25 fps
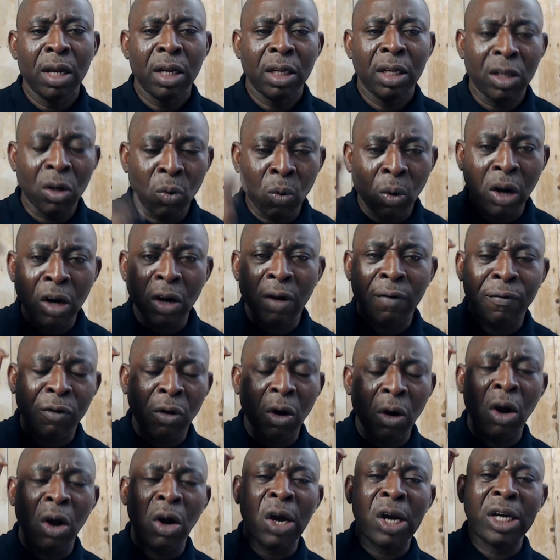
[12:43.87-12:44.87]
The word of
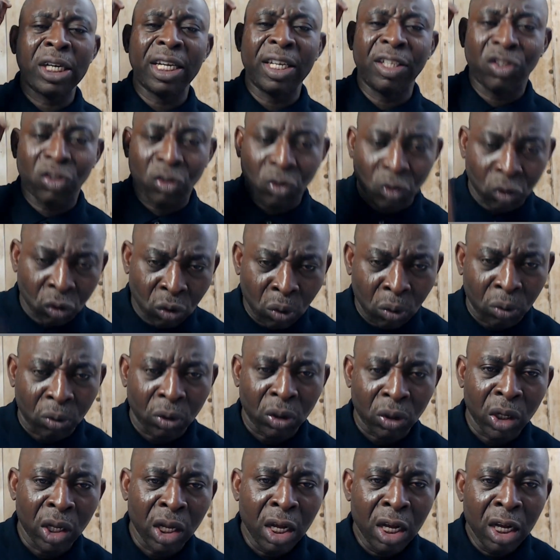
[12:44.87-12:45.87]
God is
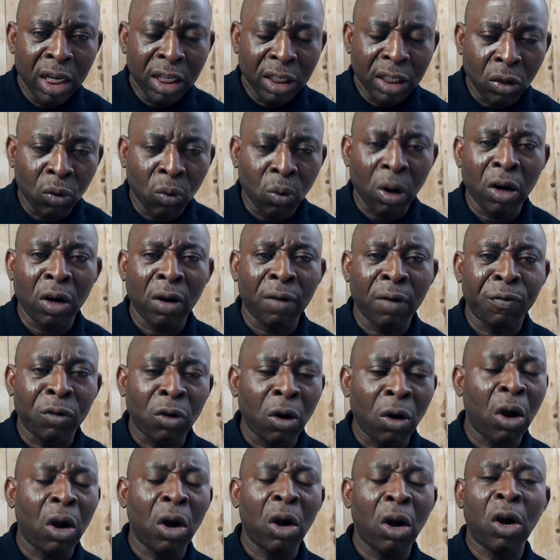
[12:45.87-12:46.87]
true. The word of
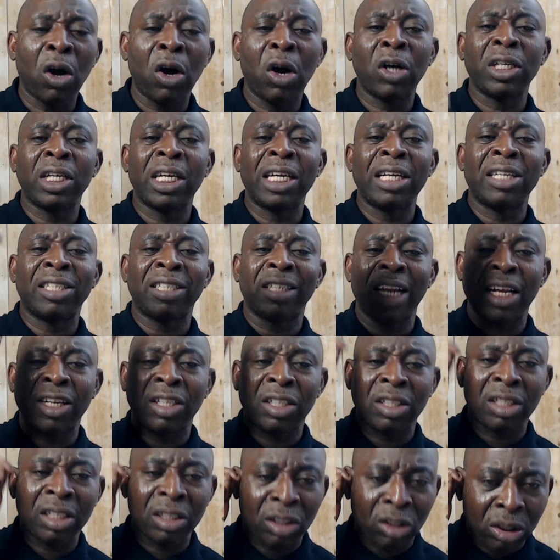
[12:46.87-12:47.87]
God is like
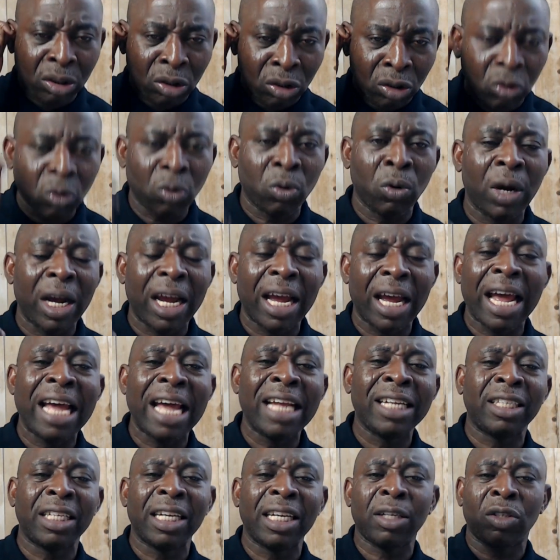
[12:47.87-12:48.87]

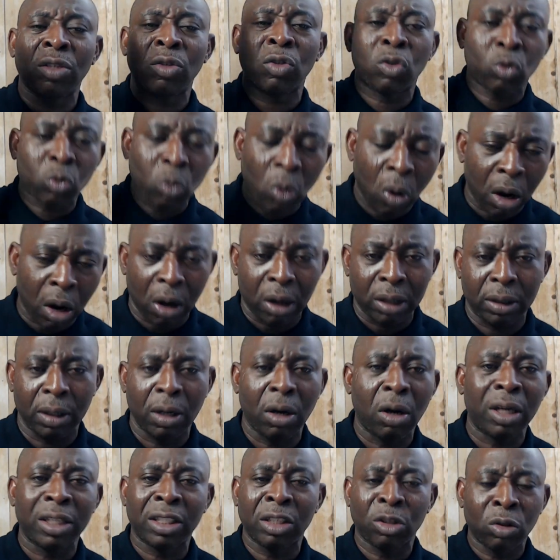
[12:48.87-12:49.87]
two-edged sword
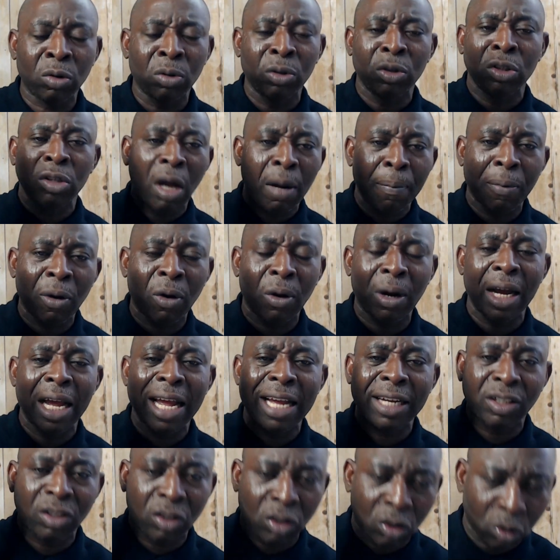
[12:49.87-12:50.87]
or two
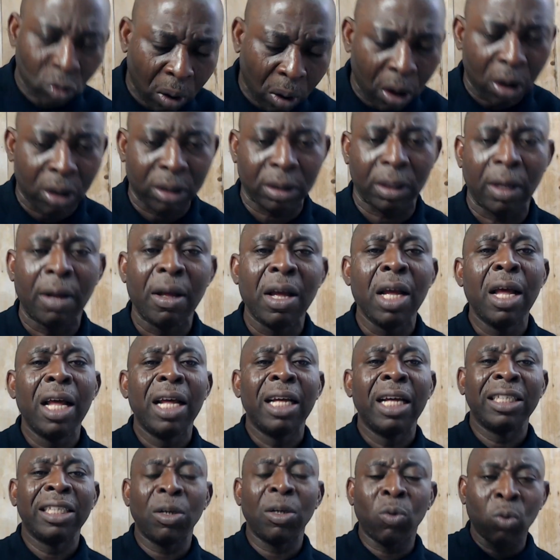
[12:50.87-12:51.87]
double-edged sword.
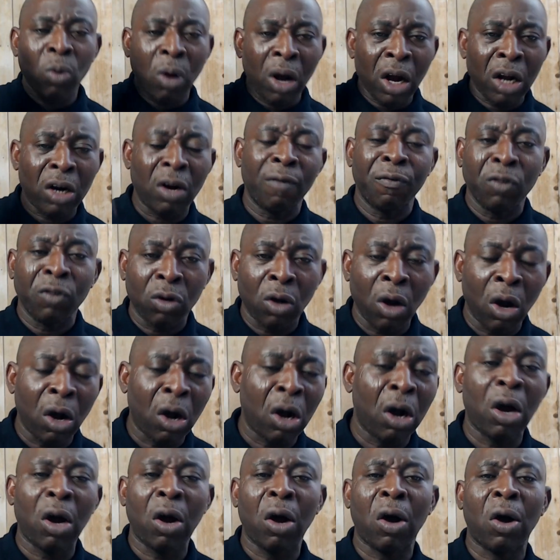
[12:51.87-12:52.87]
The word of
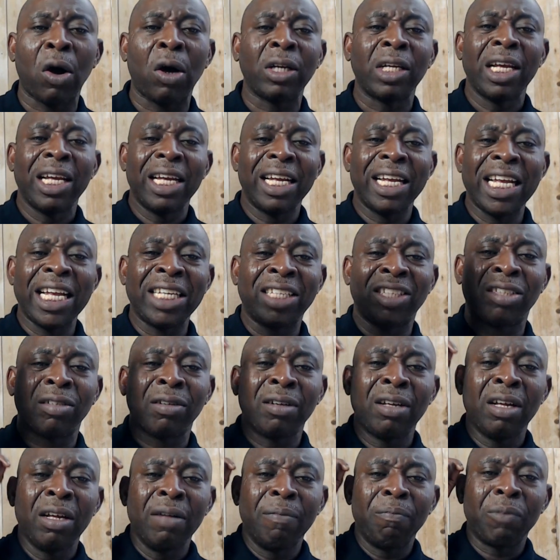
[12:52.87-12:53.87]
God is
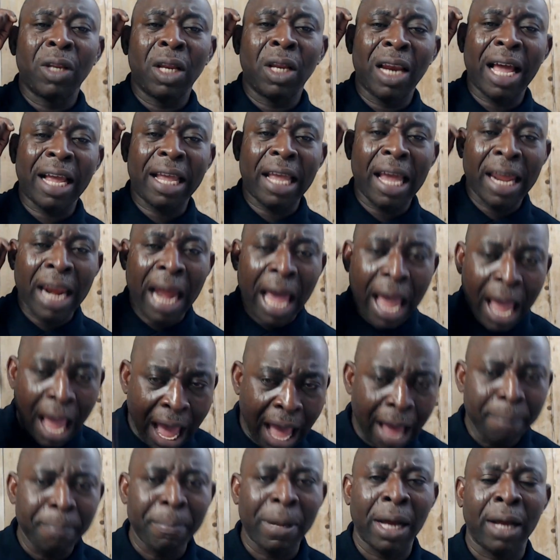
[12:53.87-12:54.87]
like an
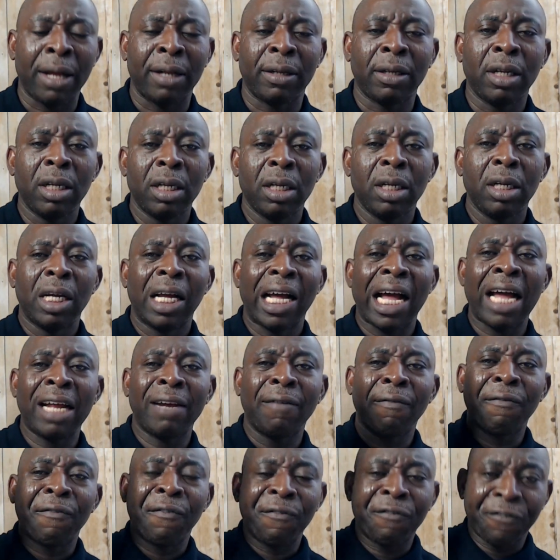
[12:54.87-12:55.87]
hammer
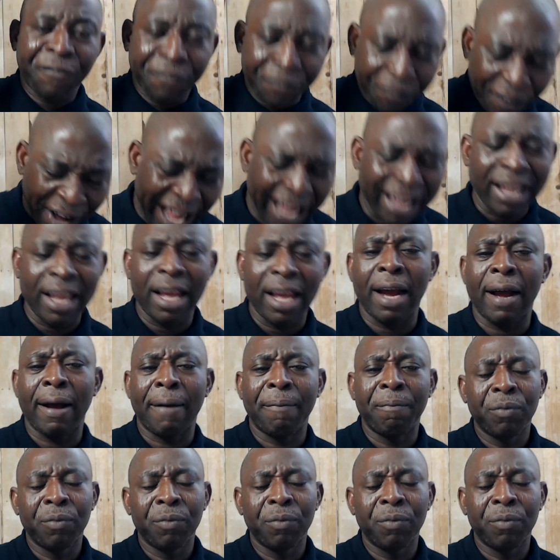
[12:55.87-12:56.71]
and fire